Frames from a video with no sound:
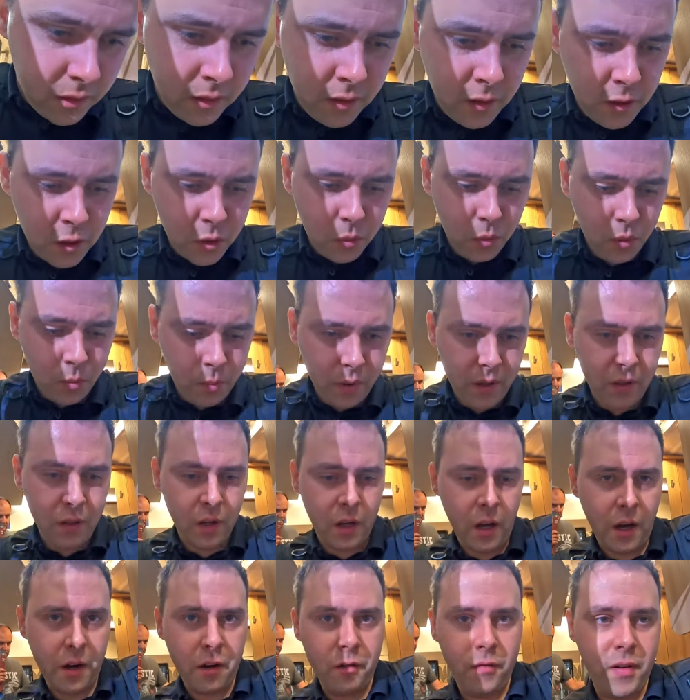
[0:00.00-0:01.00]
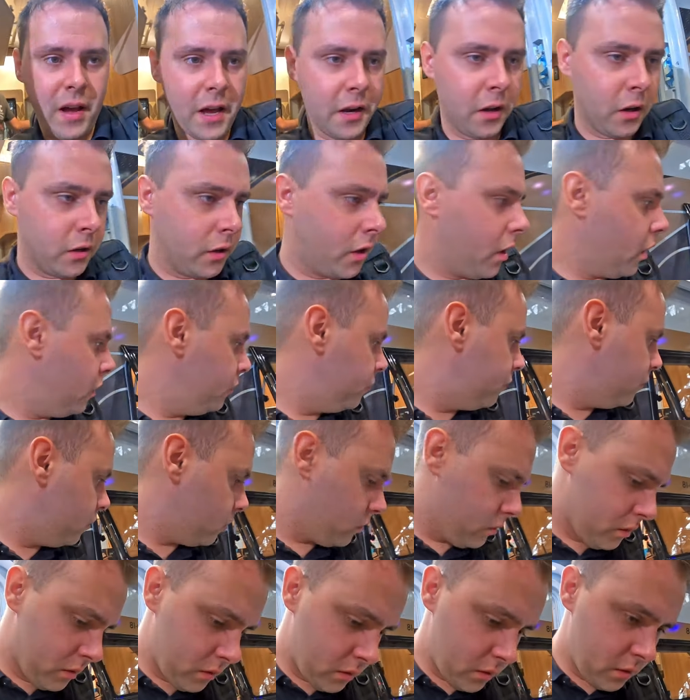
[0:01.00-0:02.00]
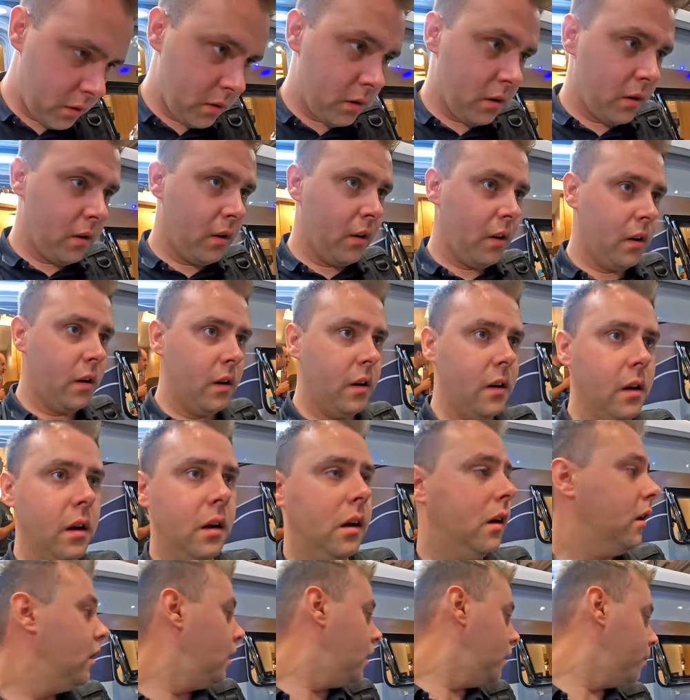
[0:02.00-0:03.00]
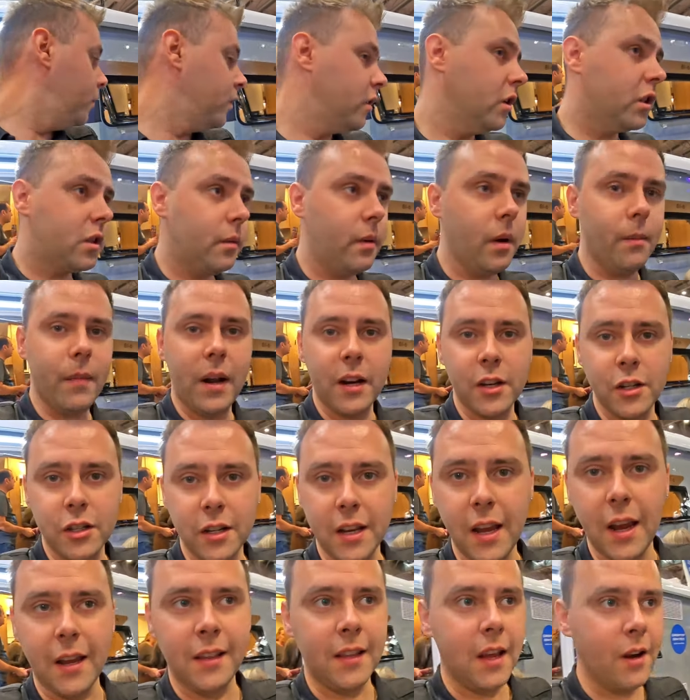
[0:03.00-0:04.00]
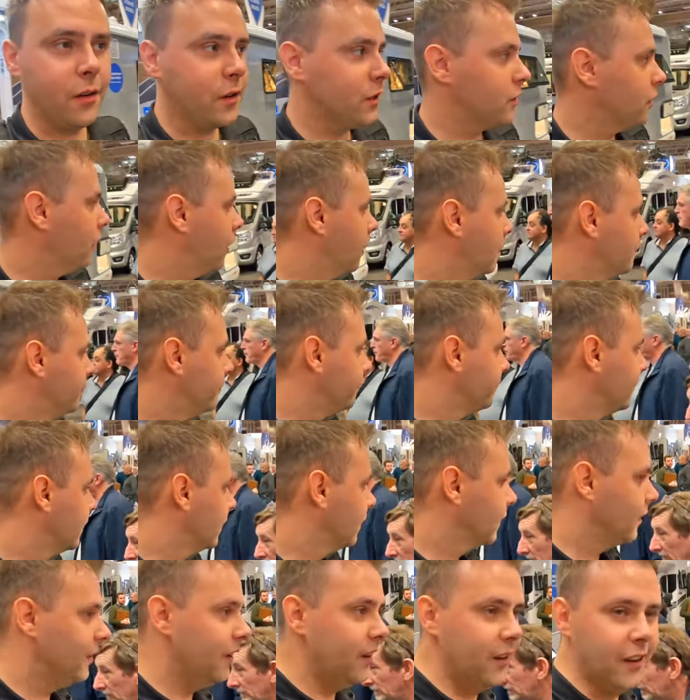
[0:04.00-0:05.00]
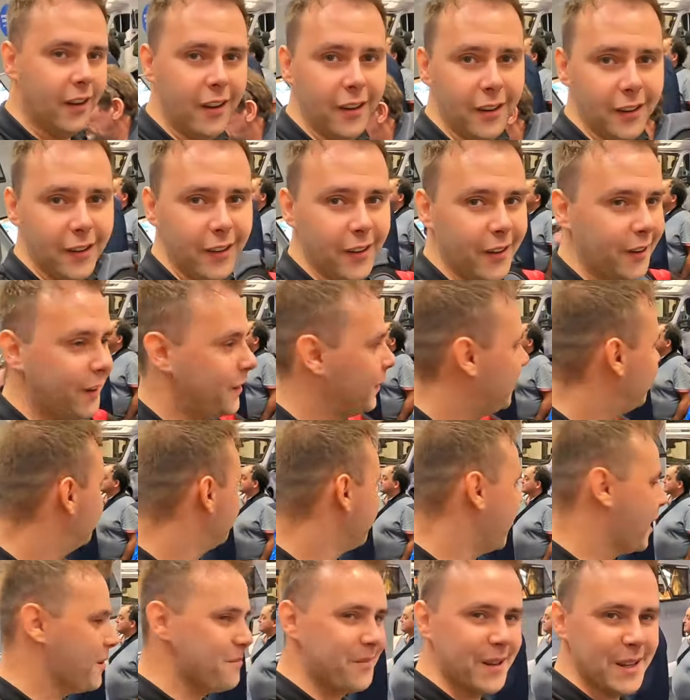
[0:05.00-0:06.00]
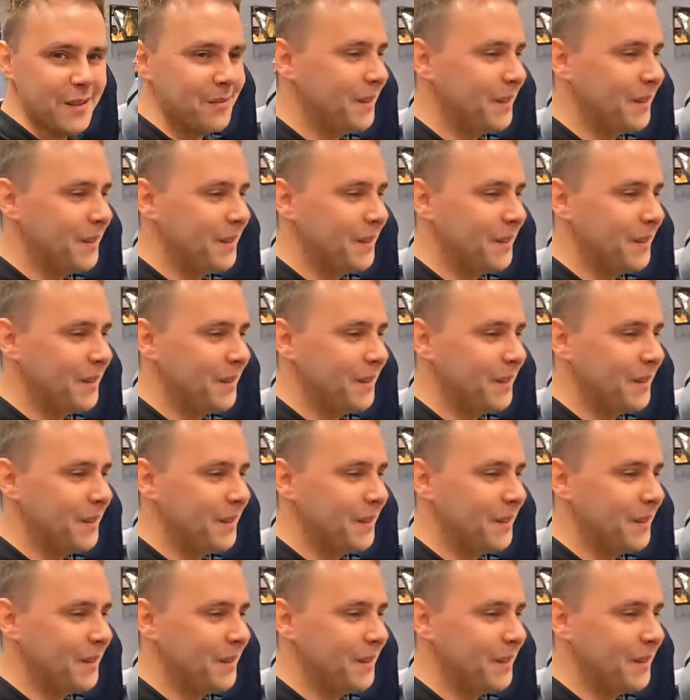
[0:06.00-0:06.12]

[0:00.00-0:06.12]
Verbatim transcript: this would be the kind of van I'd go for. We just about managed to get in there in time. Look at the amount of